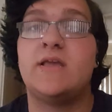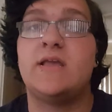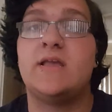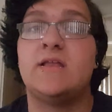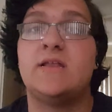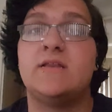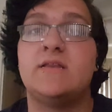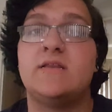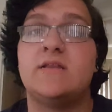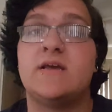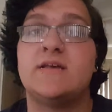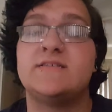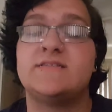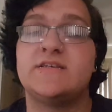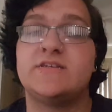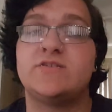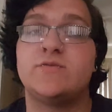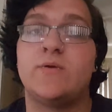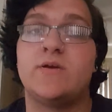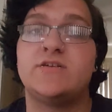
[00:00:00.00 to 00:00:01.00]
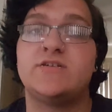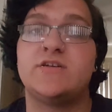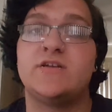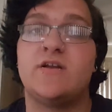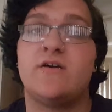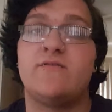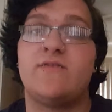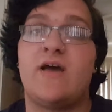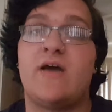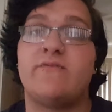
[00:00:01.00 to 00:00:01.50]
in a situation
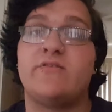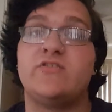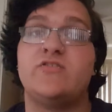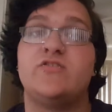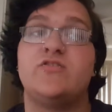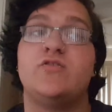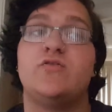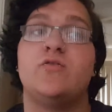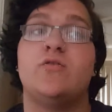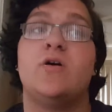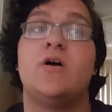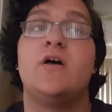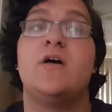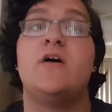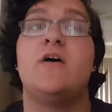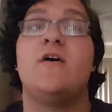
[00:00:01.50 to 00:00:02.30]
of having to